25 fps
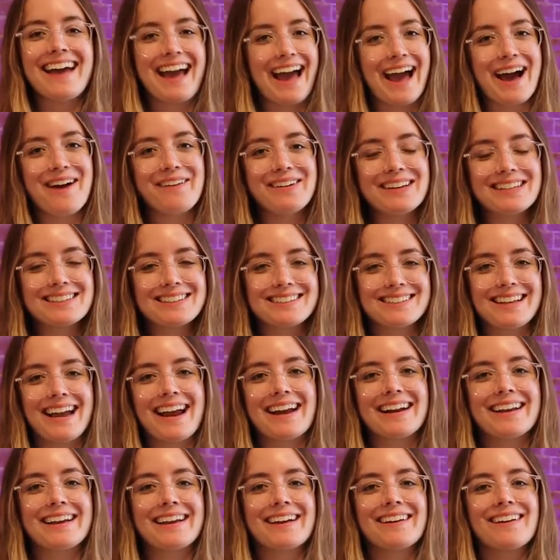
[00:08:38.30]
how
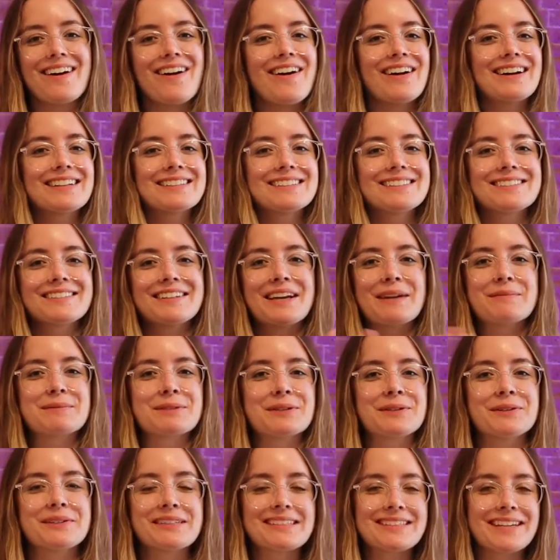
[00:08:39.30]
exciting. Honestly, I'm
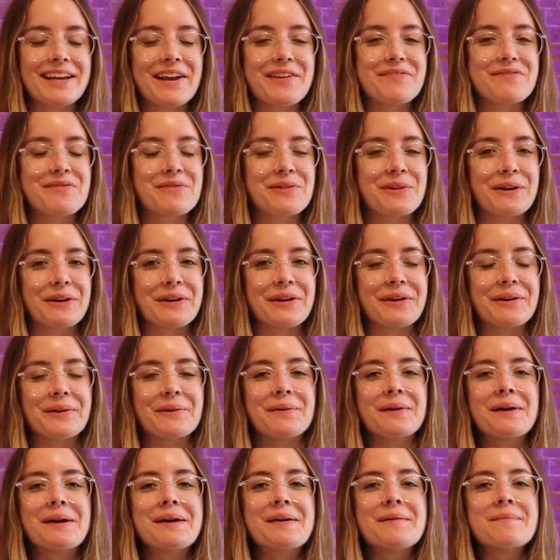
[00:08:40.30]
so excited for
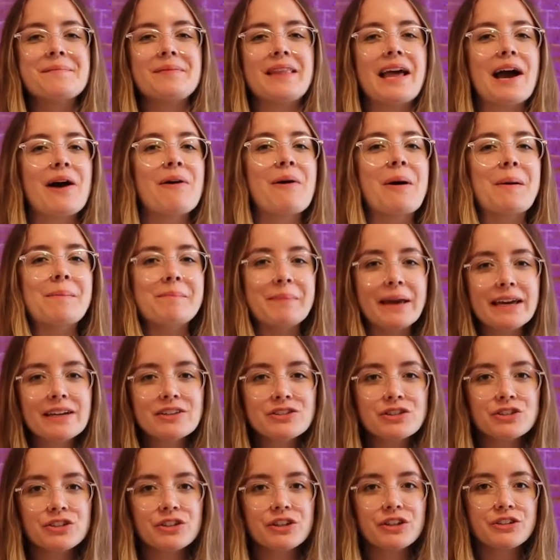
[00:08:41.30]
you. Now, make
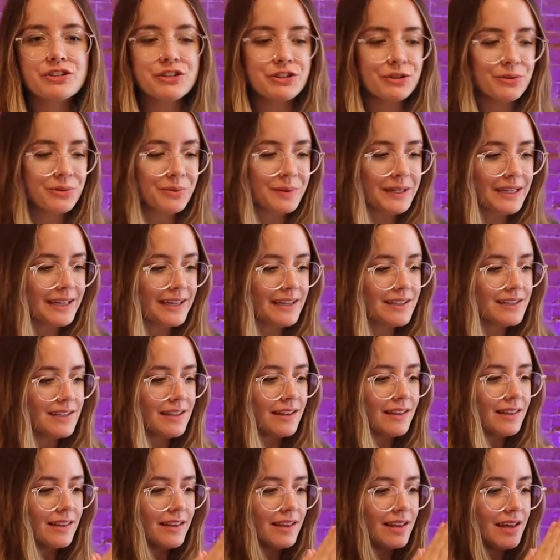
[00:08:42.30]
sure to
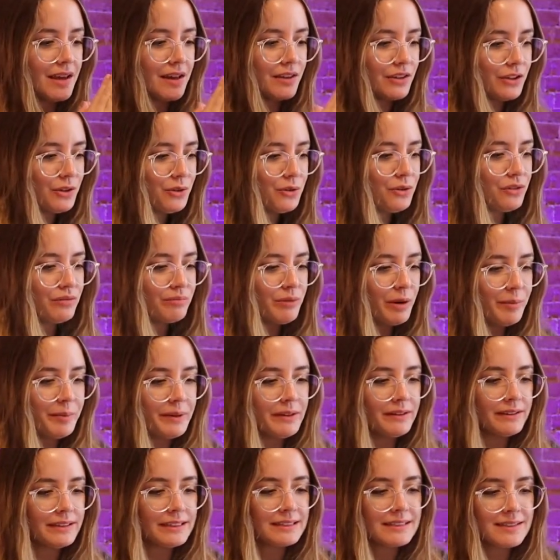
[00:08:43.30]
read the Youth
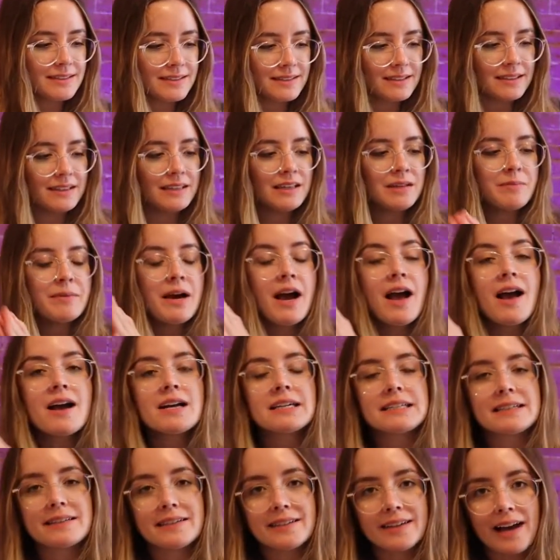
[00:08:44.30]
Mobility Scheme
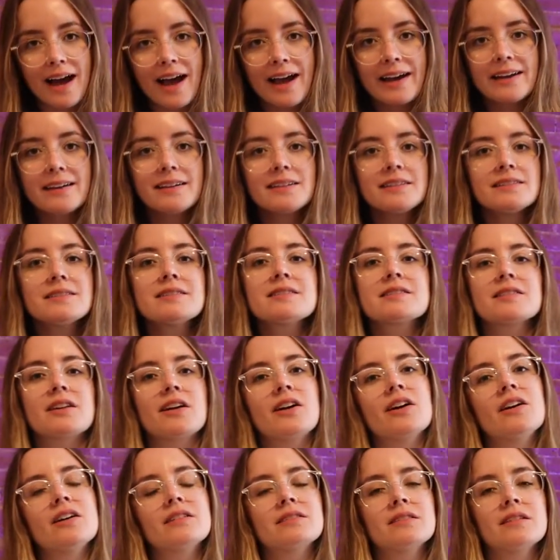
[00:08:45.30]
guidance
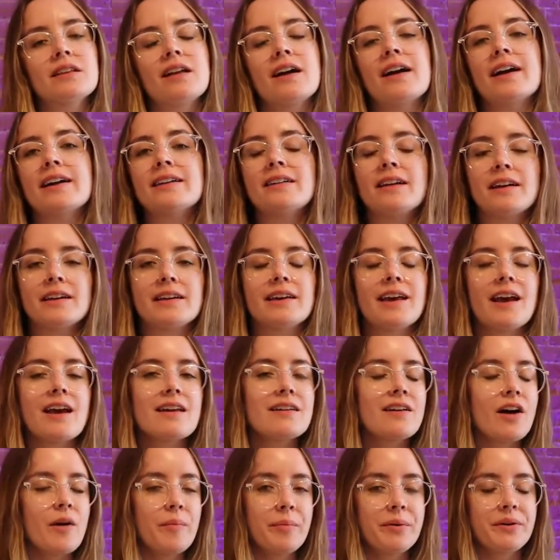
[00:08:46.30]
online. Again,
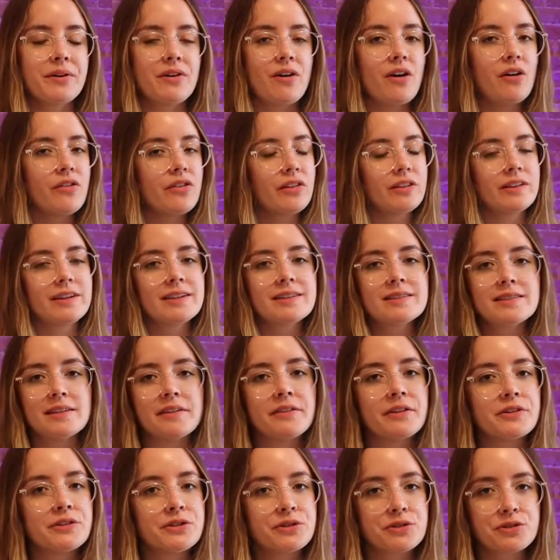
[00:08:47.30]
I'll put all the links in
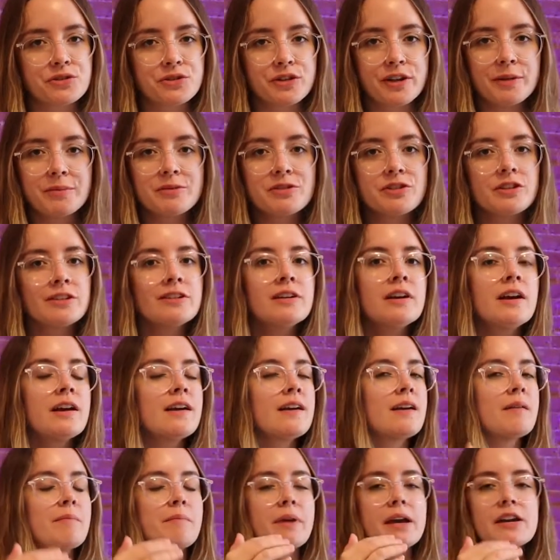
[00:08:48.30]
the description.
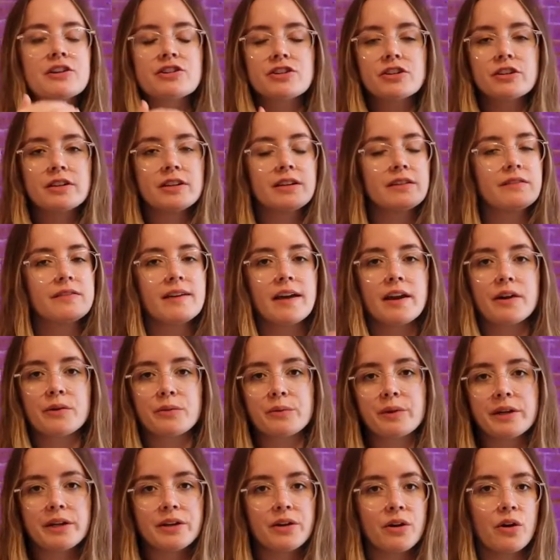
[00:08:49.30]
Make sure to give that a
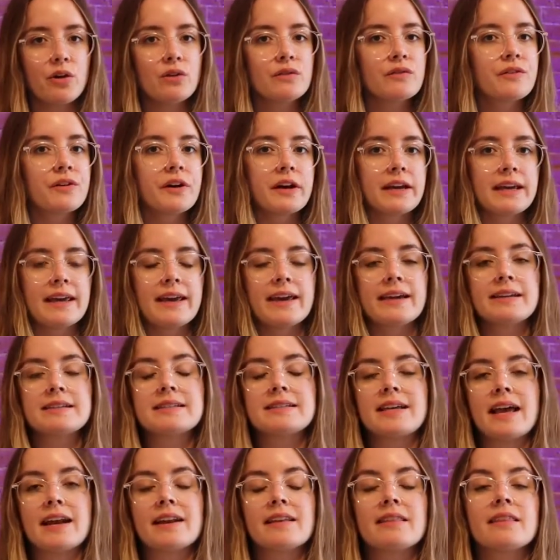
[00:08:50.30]
read over in case
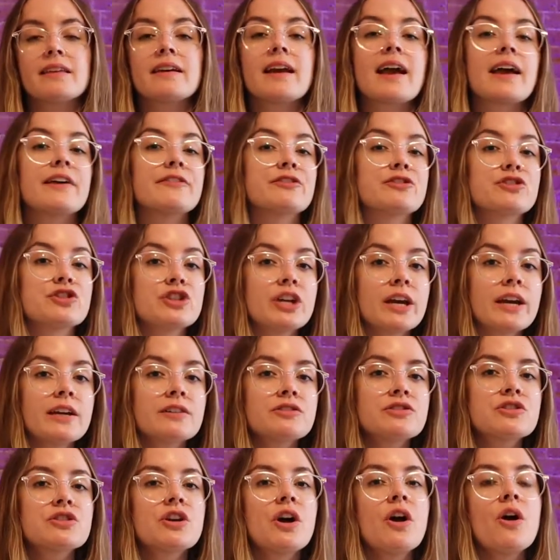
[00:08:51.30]
anything has
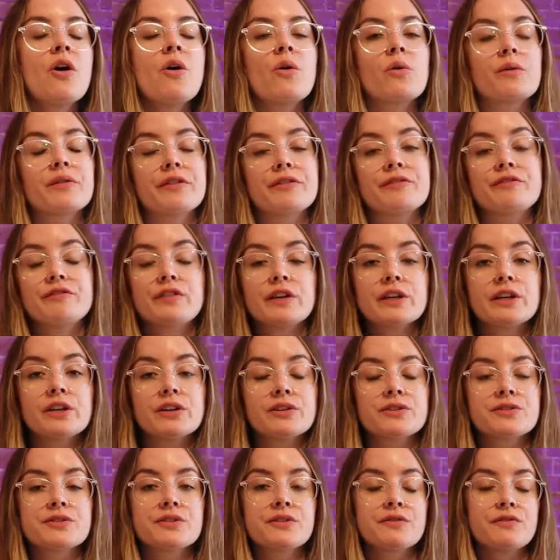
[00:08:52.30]
changed or the
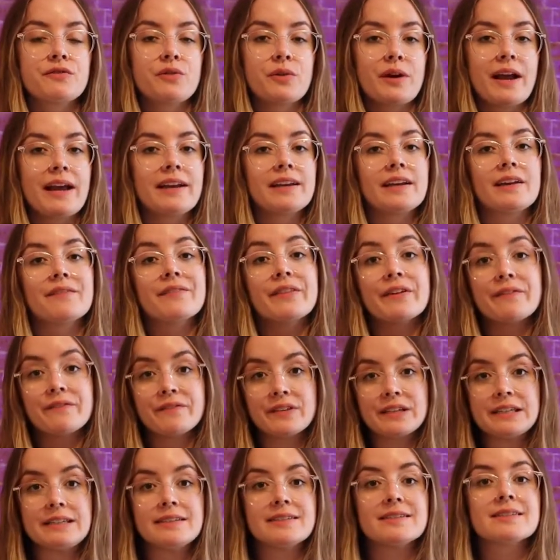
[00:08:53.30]
figures for any of the
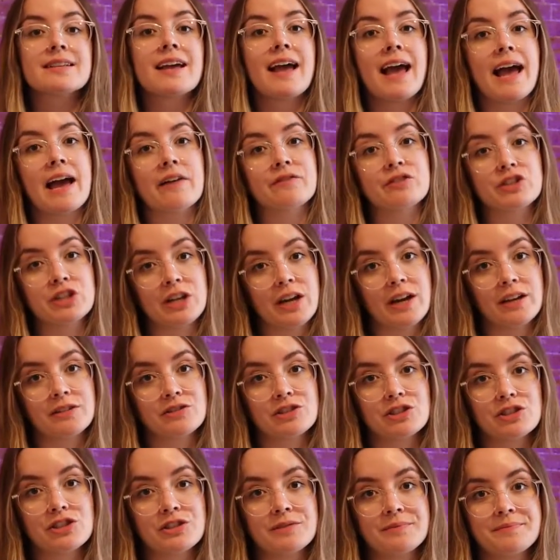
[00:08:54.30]
fees have
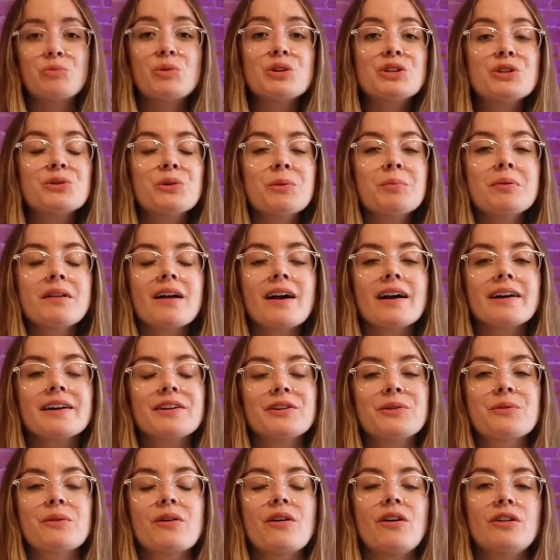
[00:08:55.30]
changed. When you apply,
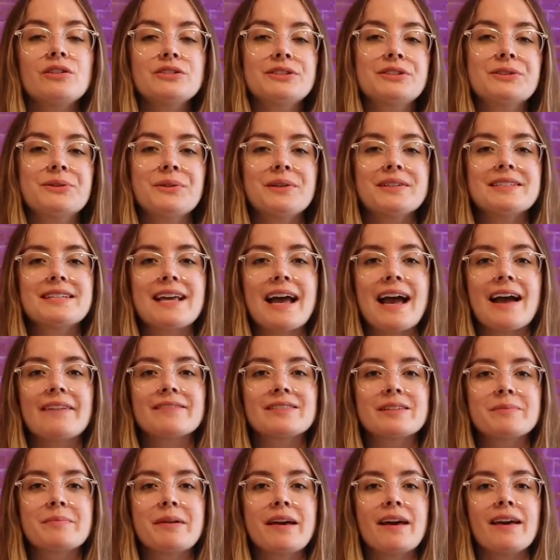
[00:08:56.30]
you are also going to have
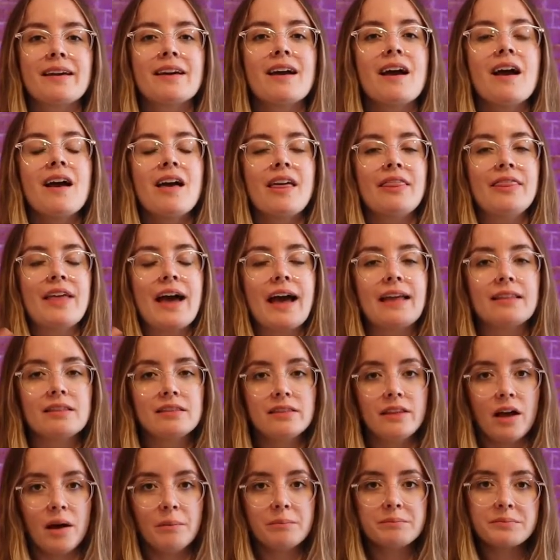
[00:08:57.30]
to pay that
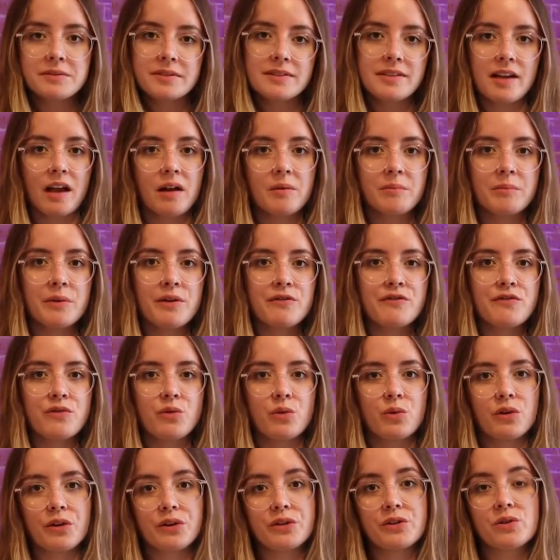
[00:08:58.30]
lump sum
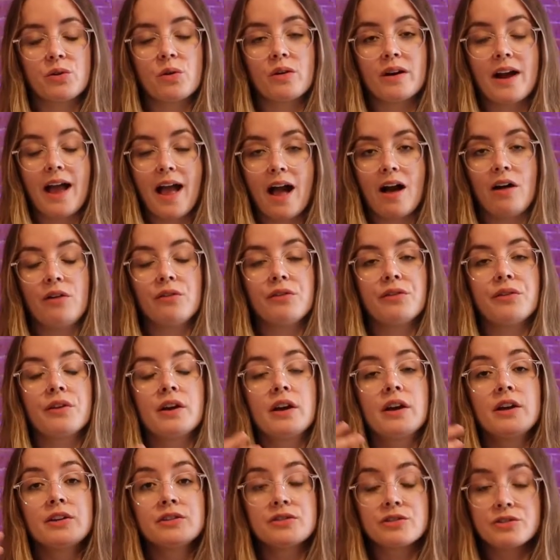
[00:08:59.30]
for your health
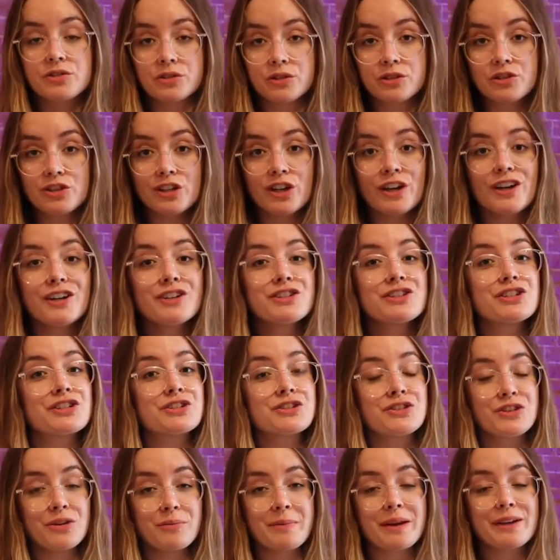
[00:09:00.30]
surcharge,
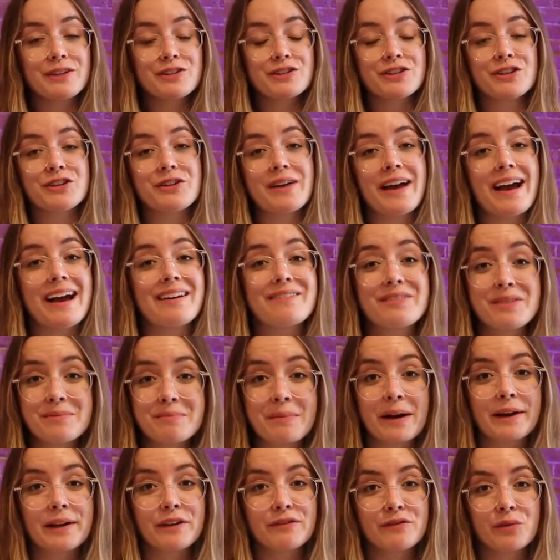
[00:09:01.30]
so make sure you have the
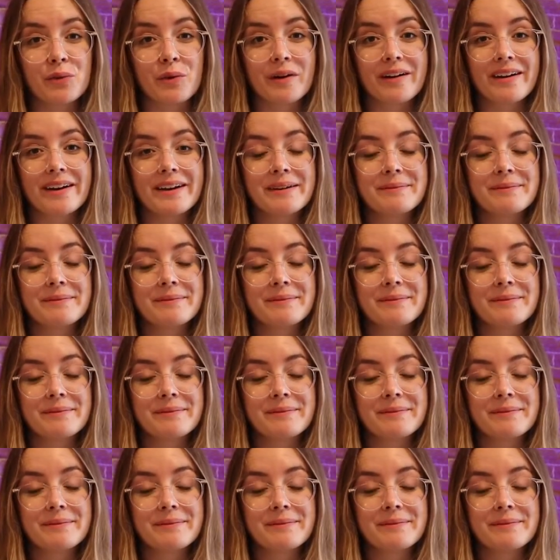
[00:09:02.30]
money for it.